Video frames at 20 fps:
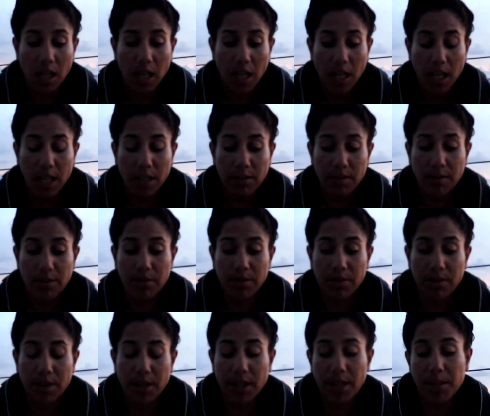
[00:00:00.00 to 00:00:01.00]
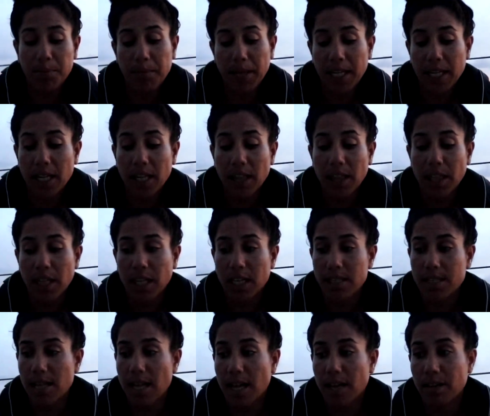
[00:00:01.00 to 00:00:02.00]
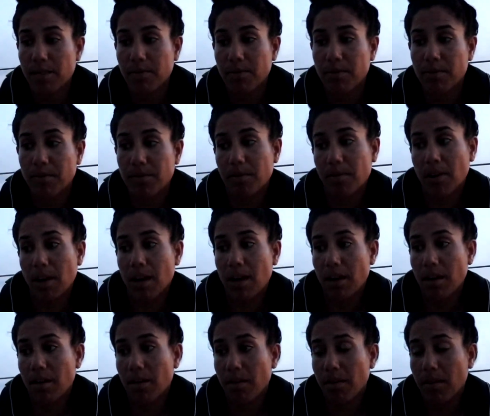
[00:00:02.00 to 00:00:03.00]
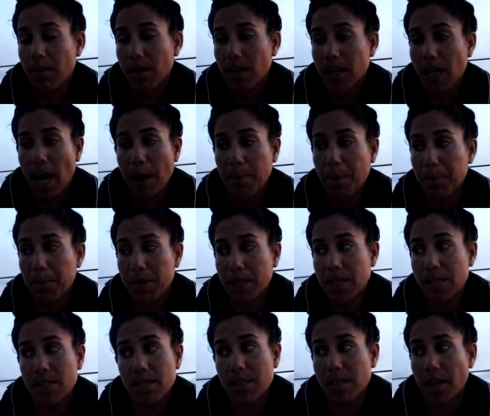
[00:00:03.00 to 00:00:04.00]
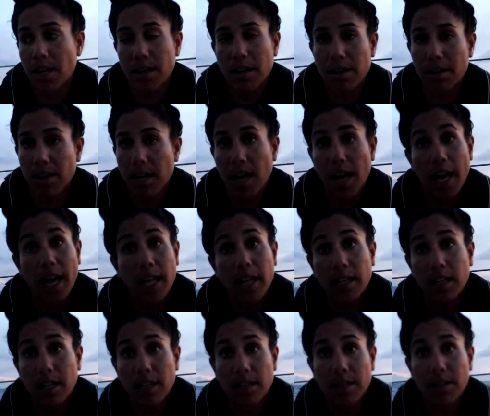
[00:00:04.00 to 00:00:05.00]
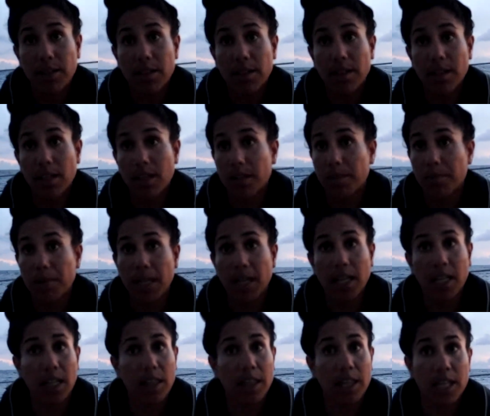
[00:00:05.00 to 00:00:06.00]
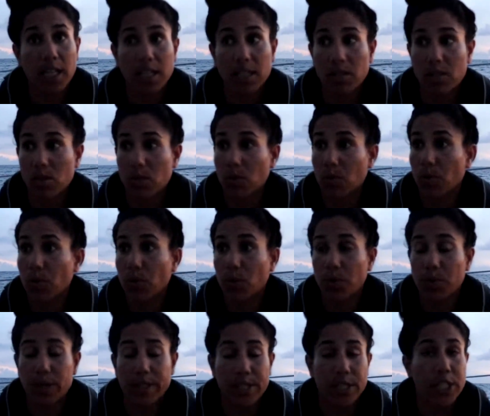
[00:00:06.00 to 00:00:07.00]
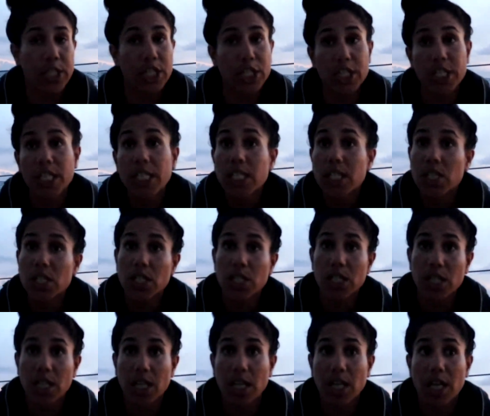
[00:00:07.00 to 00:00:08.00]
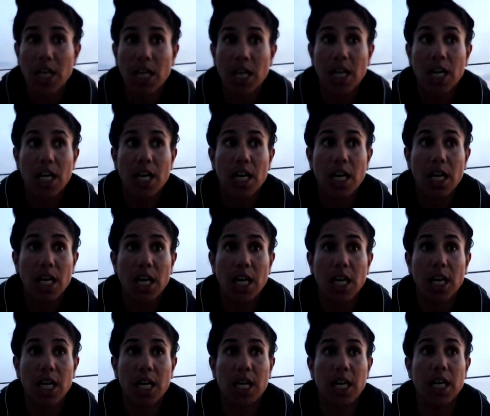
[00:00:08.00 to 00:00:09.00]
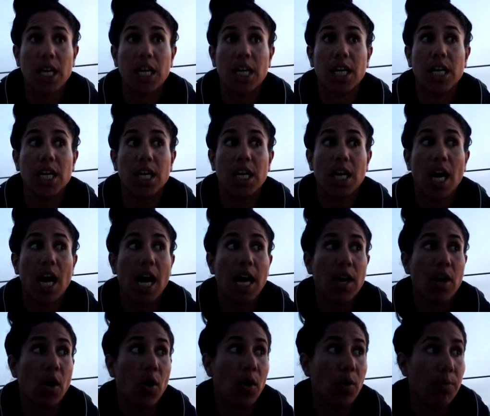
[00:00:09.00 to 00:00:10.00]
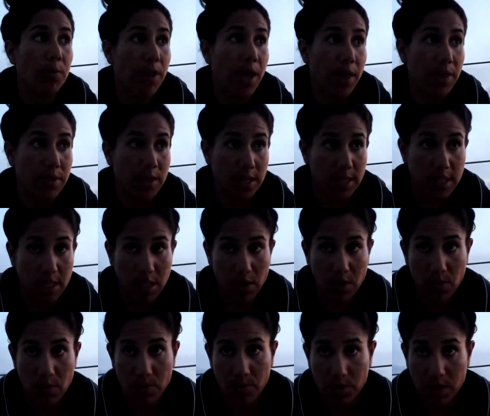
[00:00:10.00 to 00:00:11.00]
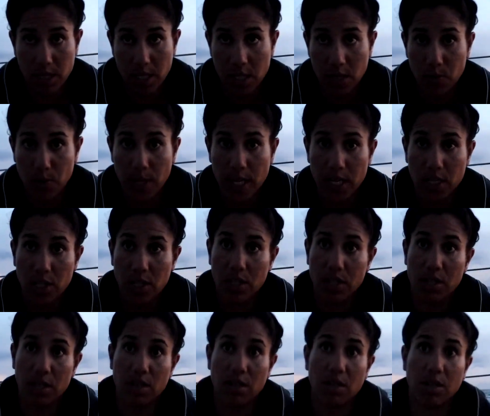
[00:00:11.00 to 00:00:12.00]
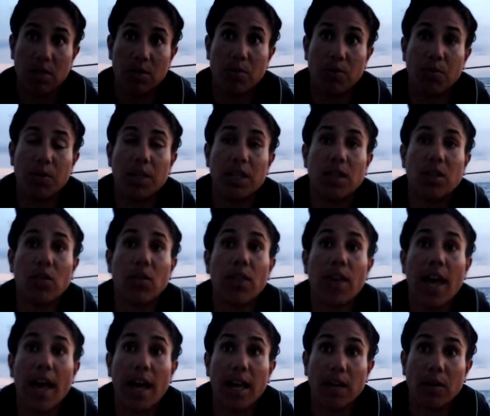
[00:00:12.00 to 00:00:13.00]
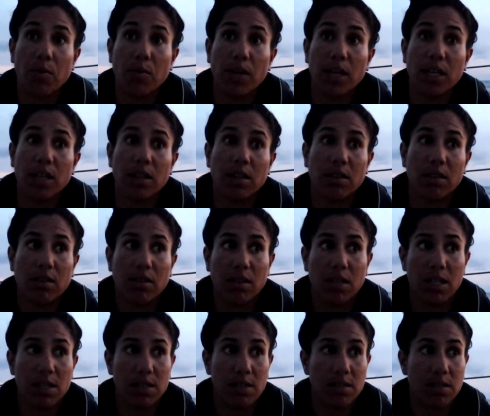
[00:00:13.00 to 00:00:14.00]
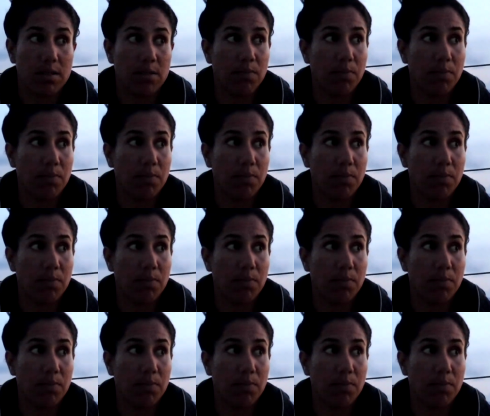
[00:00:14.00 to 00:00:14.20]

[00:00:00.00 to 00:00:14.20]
And there are many things that it haven't been studied yet. There are many things to research, and I hope that this new generation will do that with this